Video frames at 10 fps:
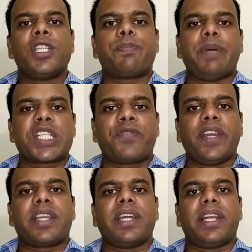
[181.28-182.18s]

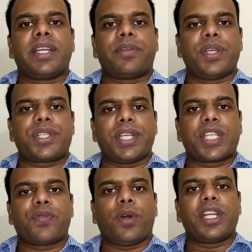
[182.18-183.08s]
Specific
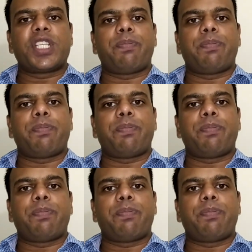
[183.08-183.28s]
characteristics for a